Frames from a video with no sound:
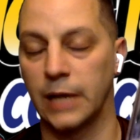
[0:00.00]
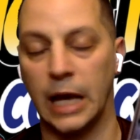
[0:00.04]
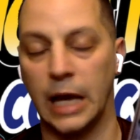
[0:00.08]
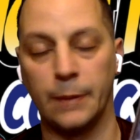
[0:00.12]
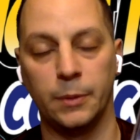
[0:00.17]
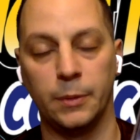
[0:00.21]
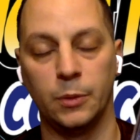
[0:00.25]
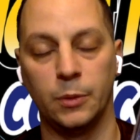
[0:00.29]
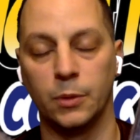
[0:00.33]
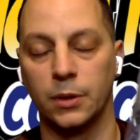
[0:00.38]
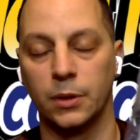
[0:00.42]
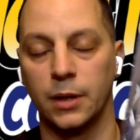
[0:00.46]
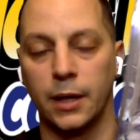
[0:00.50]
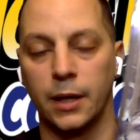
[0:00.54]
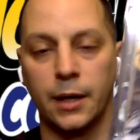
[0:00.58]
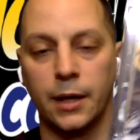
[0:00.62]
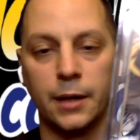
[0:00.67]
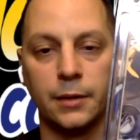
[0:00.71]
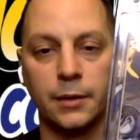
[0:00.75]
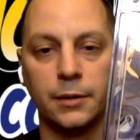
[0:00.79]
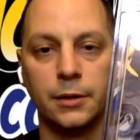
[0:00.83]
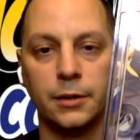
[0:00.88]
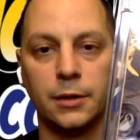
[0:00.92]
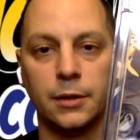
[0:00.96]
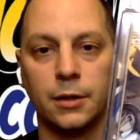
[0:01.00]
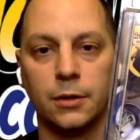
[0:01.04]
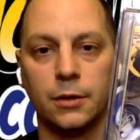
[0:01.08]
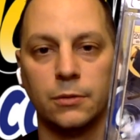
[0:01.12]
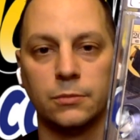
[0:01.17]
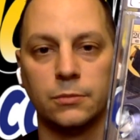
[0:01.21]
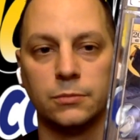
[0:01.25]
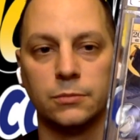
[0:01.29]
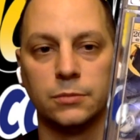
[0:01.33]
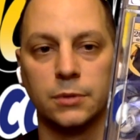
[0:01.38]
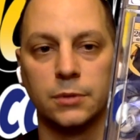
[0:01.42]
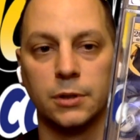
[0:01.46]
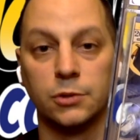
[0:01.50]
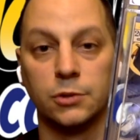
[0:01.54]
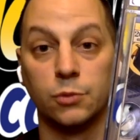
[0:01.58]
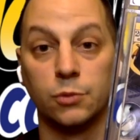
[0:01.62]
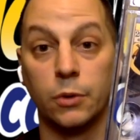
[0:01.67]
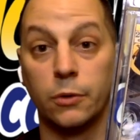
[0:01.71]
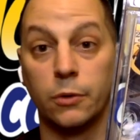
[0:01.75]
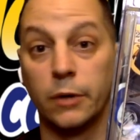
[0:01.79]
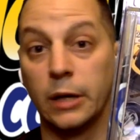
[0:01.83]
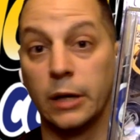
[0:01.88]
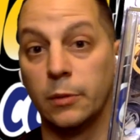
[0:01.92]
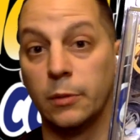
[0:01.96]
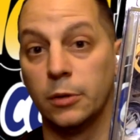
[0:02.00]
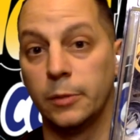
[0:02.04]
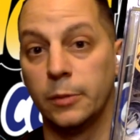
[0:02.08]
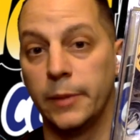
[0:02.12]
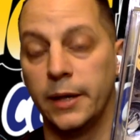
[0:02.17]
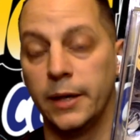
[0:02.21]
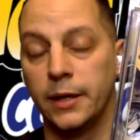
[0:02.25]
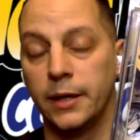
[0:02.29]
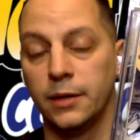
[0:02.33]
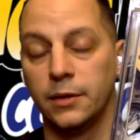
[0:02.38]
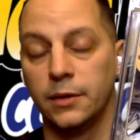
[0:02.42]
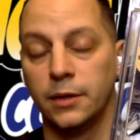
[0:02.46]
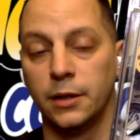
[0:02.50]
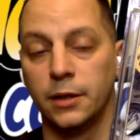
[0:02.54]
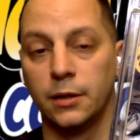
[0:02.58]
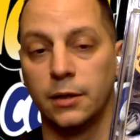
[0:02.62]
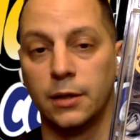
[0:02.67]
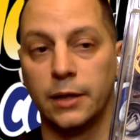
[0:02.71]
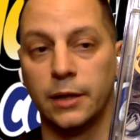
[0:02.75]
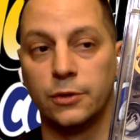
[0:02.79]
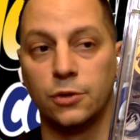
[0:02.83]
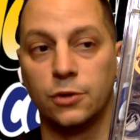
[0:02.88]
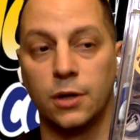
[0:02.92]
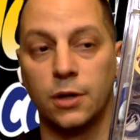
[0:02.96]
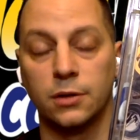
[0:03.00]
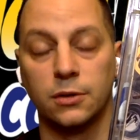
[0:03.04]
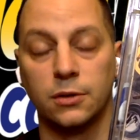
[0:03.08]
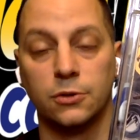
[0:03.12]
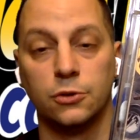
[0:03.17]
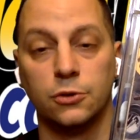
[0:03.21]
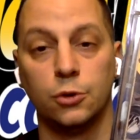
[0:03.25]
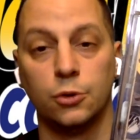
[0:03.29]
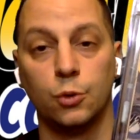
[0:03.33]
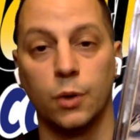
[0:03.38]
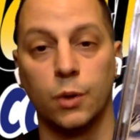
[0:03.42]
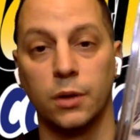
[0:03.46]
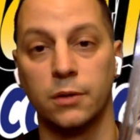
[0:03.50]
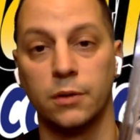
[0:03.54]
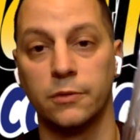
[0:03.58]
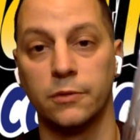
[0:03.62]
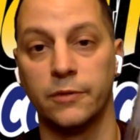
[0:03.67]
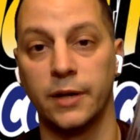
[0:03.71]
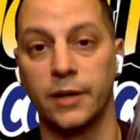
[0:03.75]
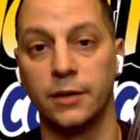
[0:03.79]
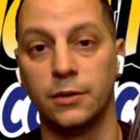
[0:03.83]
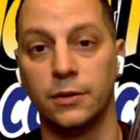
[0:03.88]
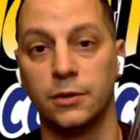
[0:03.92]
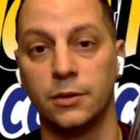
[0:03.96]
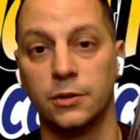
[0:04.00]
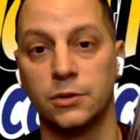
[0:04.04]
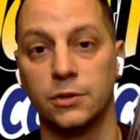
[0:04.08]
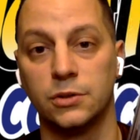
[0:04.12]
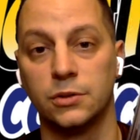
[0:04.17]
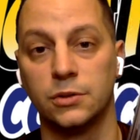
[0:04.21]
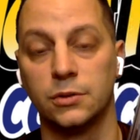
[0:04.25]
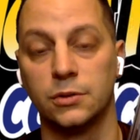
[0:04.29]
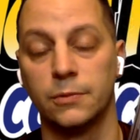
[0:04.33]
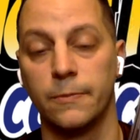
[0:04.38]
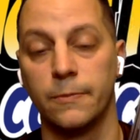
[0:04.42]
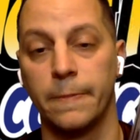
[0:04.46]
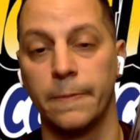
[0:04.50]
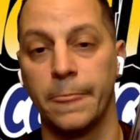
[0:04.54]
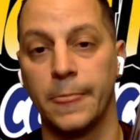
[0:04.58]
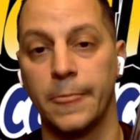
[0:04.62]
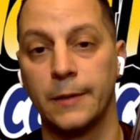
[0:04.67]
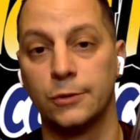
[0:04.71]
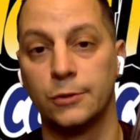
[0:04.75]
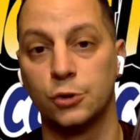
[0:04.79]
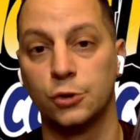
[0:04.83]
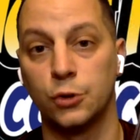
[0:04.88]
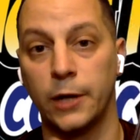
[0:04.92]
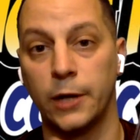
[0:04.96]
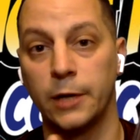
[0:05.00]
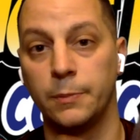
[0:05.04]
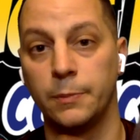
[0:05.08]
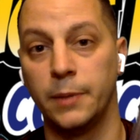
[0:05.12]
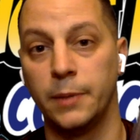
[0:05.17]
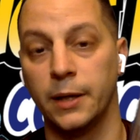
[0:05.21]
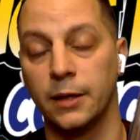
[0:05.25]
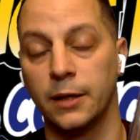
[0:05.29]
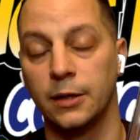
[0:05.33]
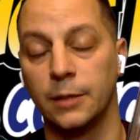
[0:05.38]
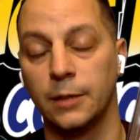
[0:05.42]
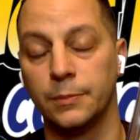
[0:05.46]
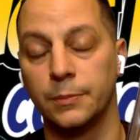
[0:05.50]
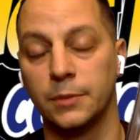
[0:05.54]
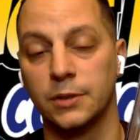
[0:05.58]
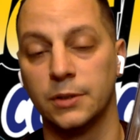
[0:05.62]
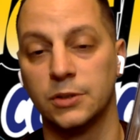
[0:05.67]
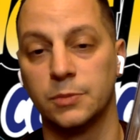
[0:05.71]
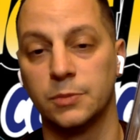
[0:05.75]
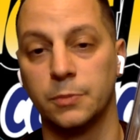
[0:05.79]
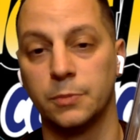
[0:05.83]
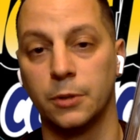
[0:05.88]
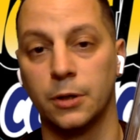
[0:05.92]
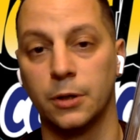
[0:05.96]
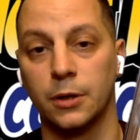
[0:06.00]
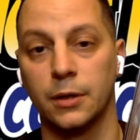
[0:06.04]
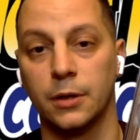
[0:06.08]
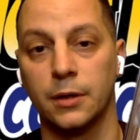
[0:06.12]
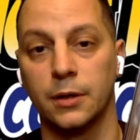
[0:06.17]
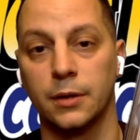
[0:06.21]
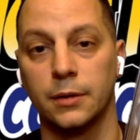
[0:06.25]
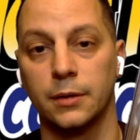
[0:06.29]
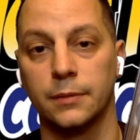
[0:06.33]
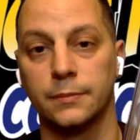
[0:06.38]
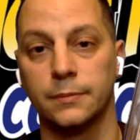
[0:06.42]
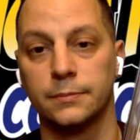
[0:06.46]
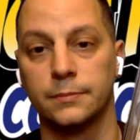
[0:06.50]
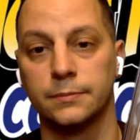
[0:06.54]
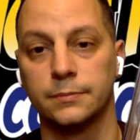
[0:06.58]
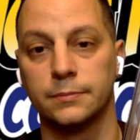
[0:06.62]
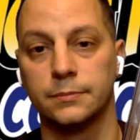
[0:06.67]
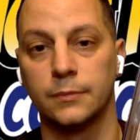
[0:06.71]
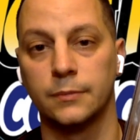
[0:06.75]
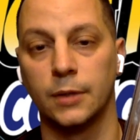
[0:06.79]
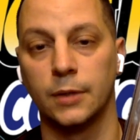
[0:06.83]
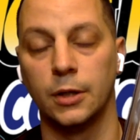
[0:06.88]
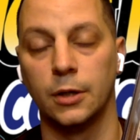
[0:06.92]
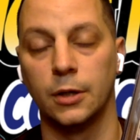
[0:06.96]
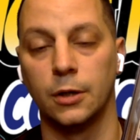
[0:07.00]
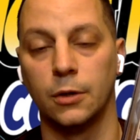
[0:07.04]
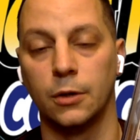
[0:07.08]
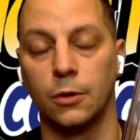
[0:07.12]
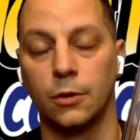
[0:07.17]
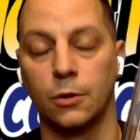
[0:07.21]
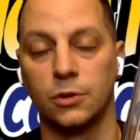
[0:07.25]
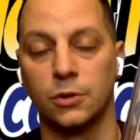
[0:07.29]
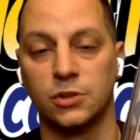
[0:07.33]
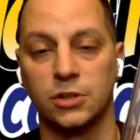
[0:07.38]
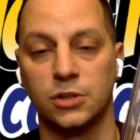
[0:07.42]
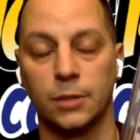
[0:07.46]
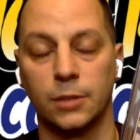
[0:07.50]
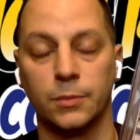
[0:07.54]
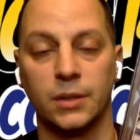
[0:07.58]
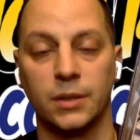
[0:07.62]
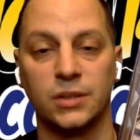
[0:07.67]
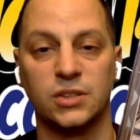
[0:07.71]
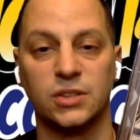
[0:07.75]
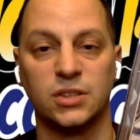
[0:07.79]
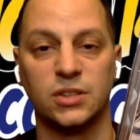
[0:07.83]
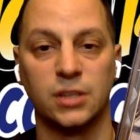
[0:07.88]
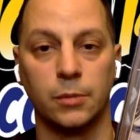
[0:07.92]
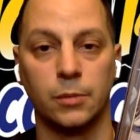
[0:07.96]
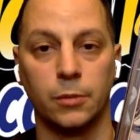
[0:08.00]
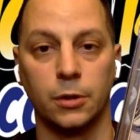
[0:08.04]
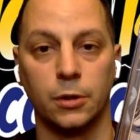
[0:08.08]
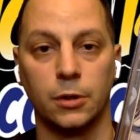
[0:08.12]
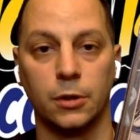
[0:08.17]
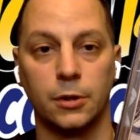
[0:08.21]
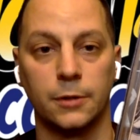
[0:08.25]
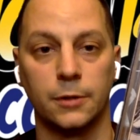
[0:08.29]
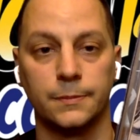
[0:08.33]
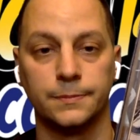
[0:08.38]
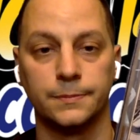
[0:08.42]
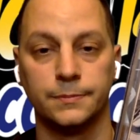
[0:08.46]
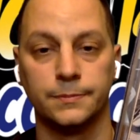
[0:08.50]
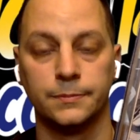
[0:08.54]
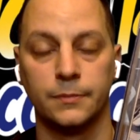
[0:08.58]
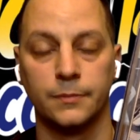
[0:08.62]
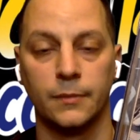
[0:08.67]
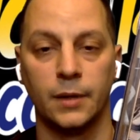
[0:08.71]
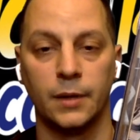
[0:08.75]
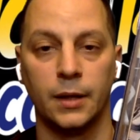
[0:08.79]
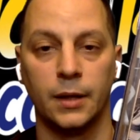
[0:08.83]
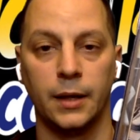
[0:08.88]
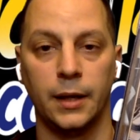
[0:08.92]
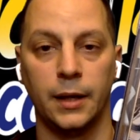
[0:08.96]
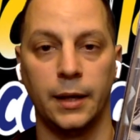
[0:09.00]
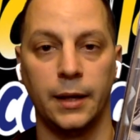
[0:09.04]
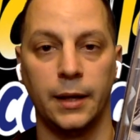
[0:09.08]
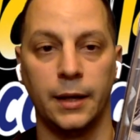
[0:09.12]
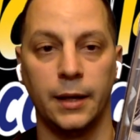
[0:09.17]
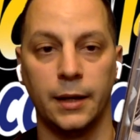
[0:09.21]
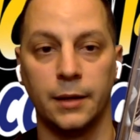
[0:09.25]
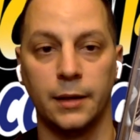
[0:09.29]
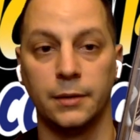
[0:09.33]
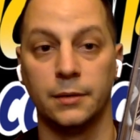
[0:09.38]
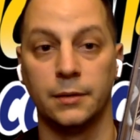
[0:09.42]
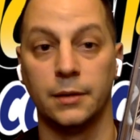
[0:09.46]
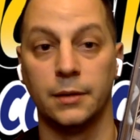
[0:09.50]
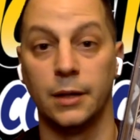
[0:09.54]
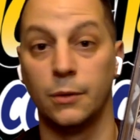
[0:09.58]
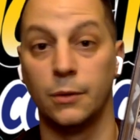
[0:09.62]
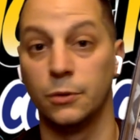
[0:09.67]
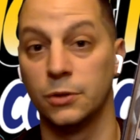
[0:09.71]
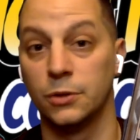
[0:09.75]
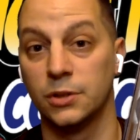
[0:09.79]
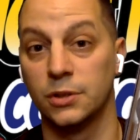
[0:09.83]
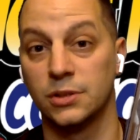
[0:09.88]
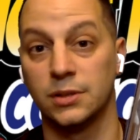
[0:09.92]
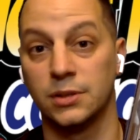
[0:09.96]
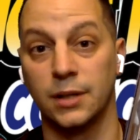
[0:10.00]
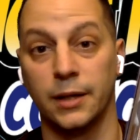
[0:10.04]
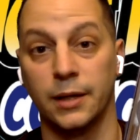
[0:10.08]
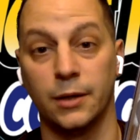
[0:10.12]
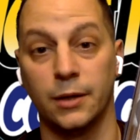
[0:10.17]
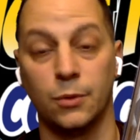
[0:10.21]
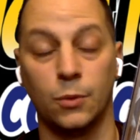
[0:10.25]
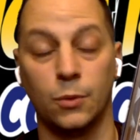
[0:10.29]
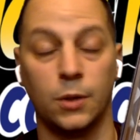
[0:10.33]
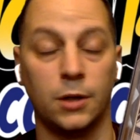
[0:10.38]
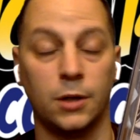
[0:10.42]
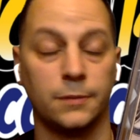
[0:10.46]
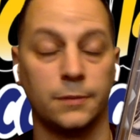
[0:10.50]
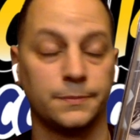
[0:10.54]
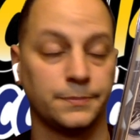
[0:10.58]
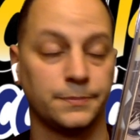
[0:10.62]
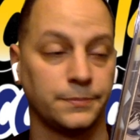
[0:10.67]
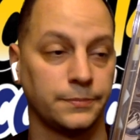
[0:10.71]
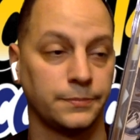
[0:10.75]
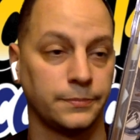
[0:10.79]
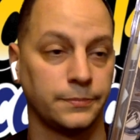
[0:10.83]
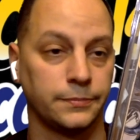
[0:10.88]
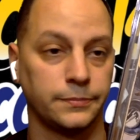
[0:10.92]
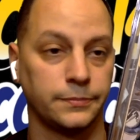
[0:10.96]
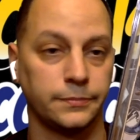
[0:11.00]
happy with that, you know, because we were able to make a deal. I talked to two other vendors, tried picking up this book, you know, or something similar. And they were just like, well,